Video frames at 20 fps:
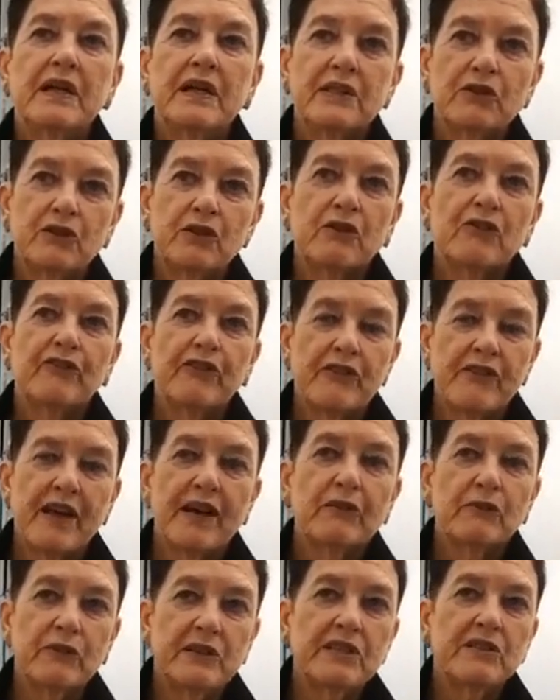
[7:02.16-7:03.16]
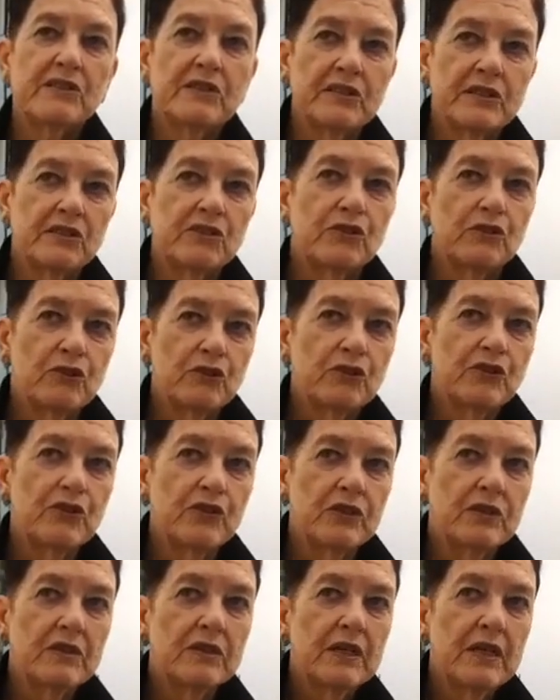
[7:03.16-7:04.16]
And so for that reason, it's
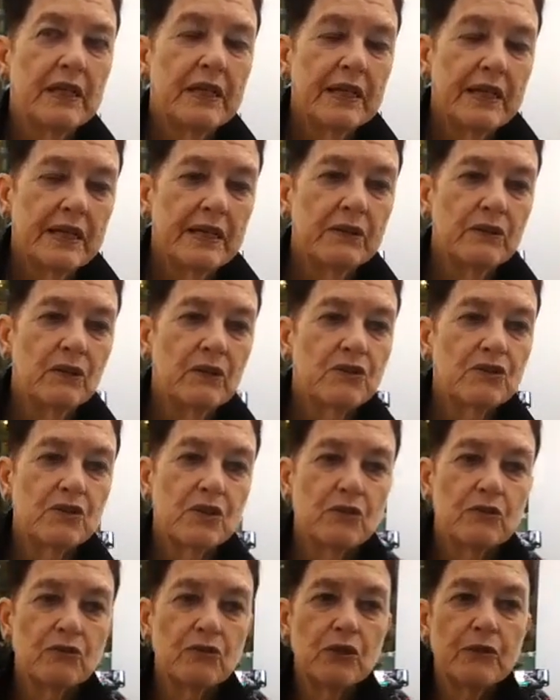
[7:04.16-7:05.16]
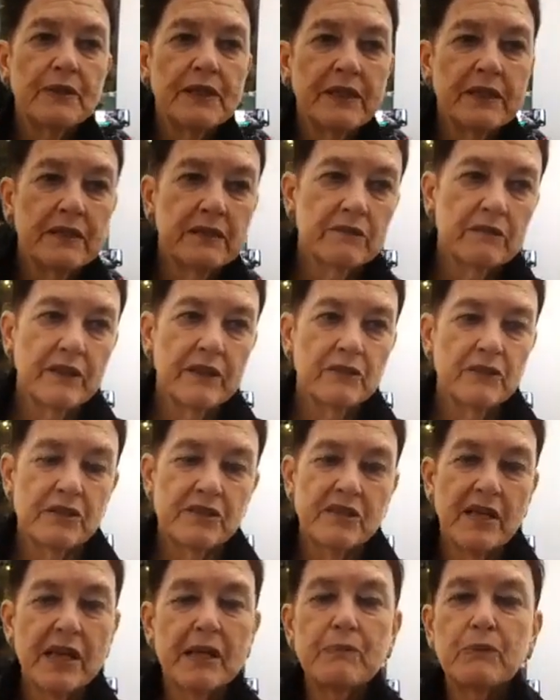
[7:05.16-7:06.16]
useful. And also doing it around a
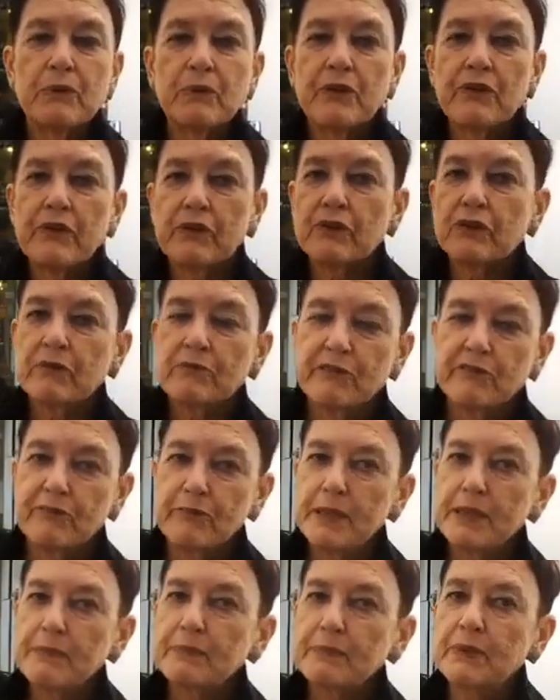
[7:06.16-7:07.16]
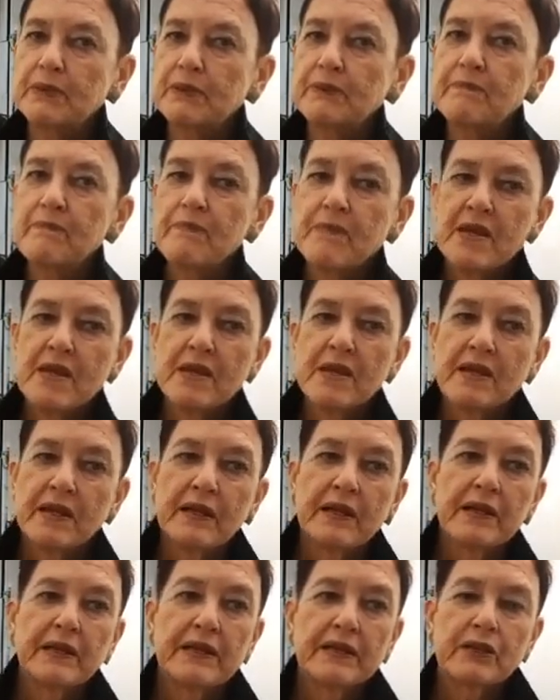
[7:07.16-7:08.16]
table with a group of people,
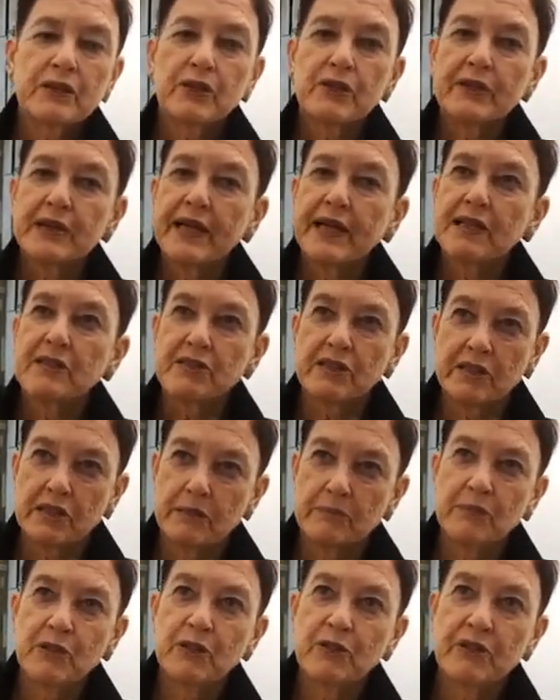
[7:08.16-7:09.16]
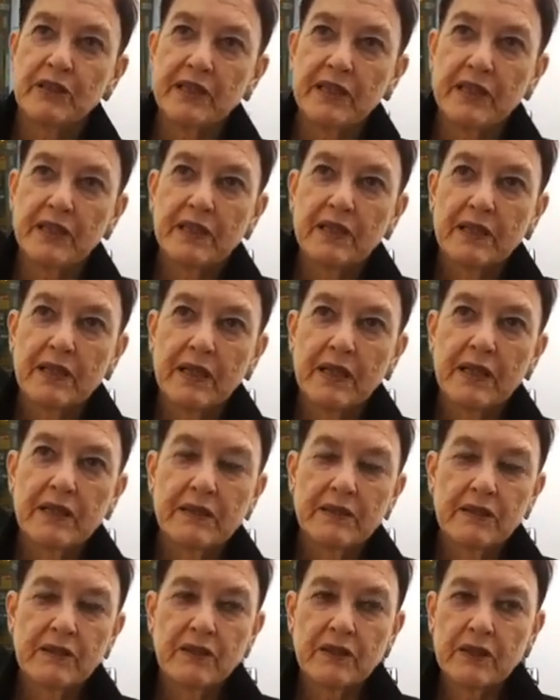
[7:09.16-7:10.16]
it creates a community.
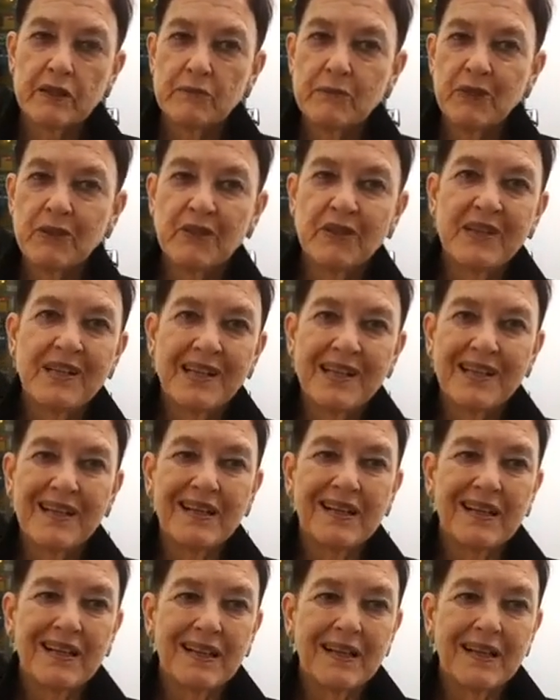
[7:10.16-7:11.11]
And the community,